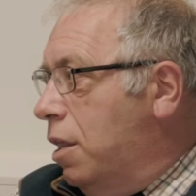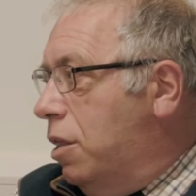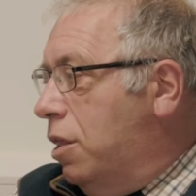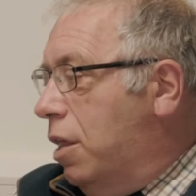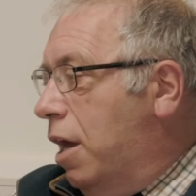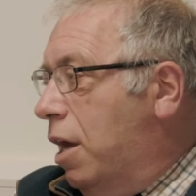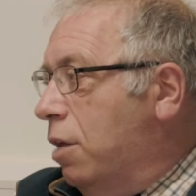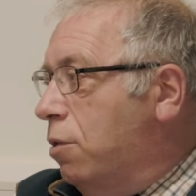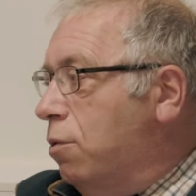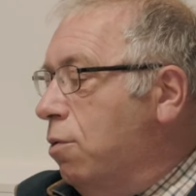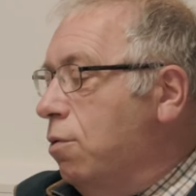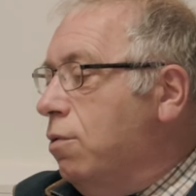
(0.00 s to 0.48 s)

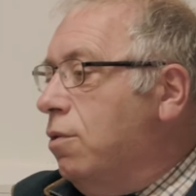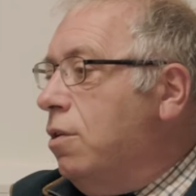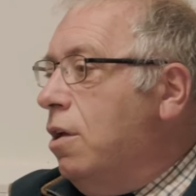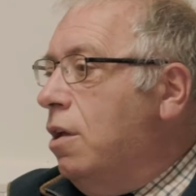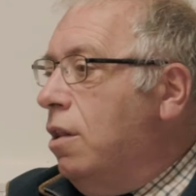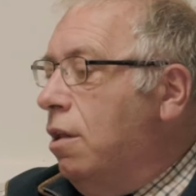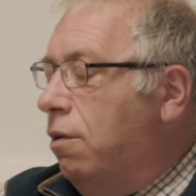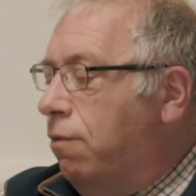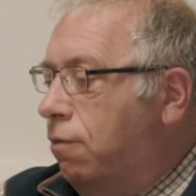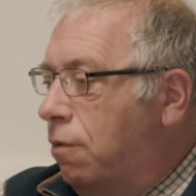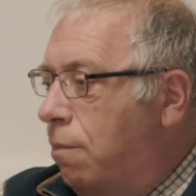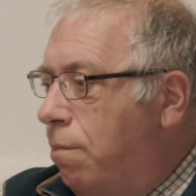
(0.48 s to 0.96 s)
in that. Or
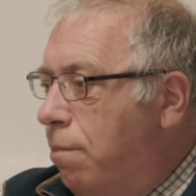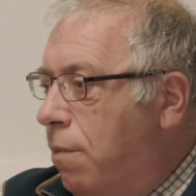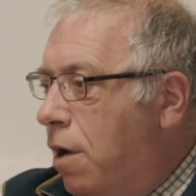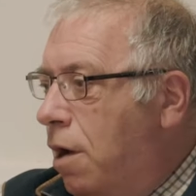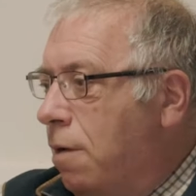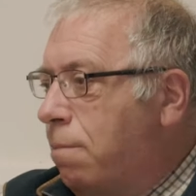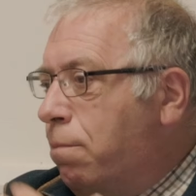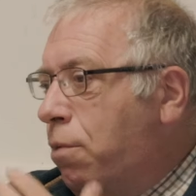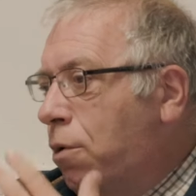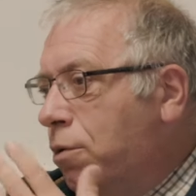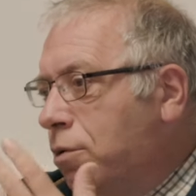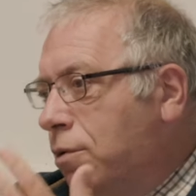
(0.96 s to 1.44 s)
certainly, from
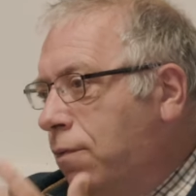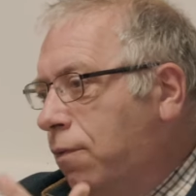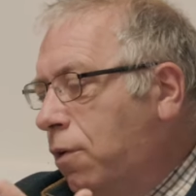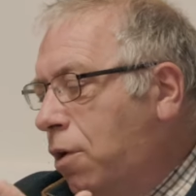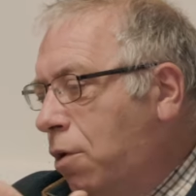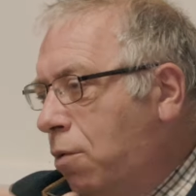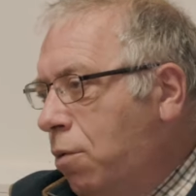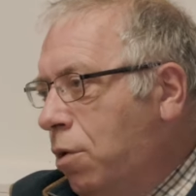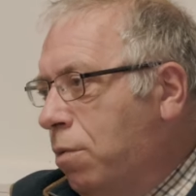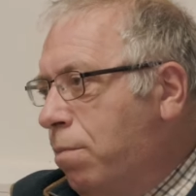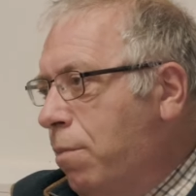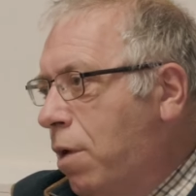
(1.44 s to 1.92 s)
my point of
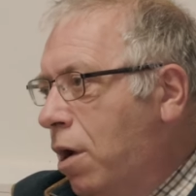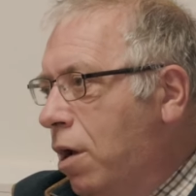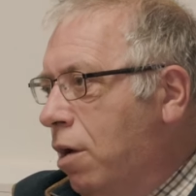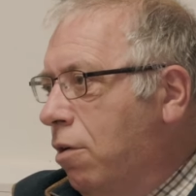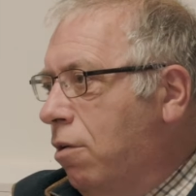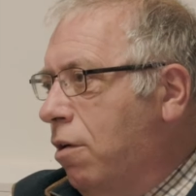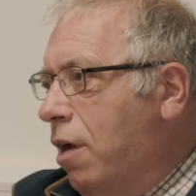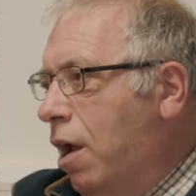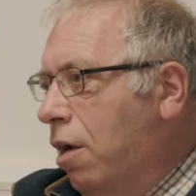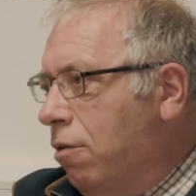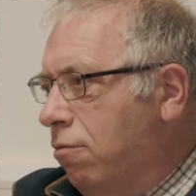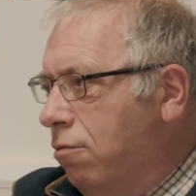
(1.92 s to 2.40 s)
view, with
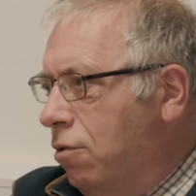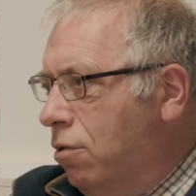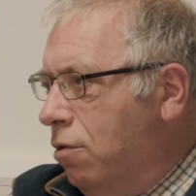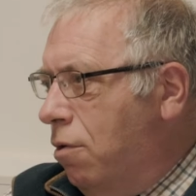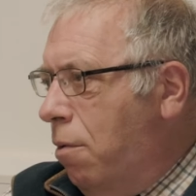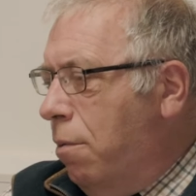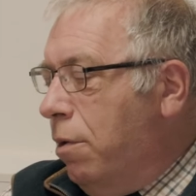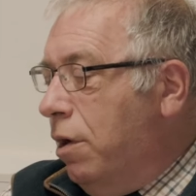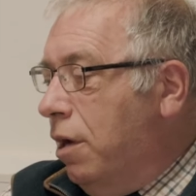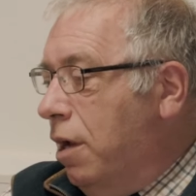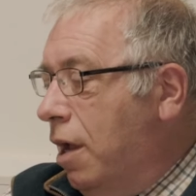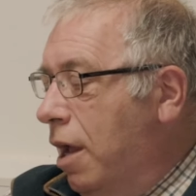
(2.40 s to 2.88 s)
my
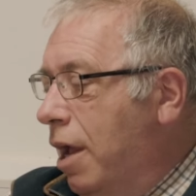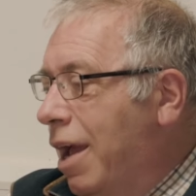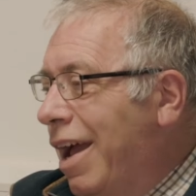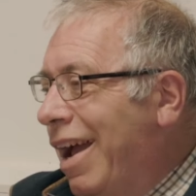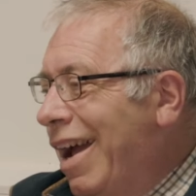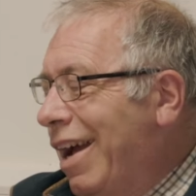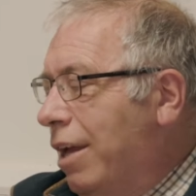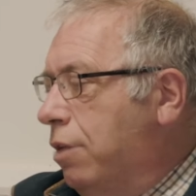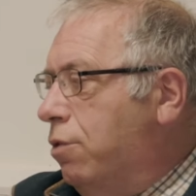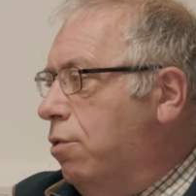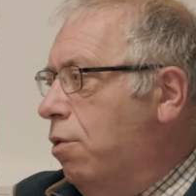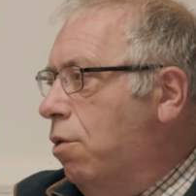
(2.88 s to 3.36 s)
agronomic
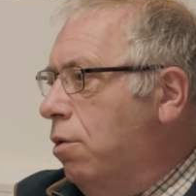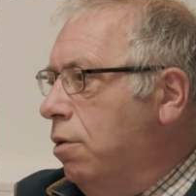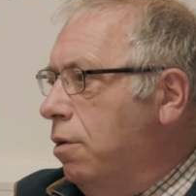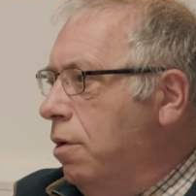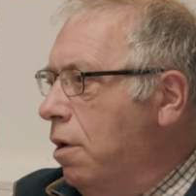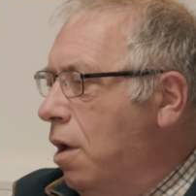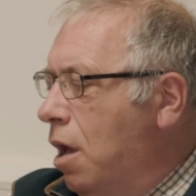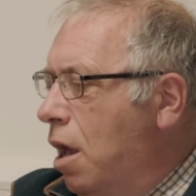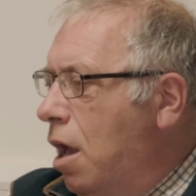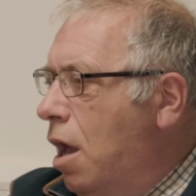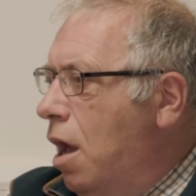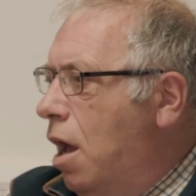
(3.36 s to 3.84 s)
hat
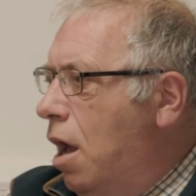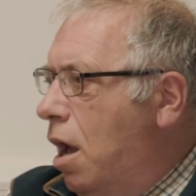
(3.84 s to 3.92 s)
on,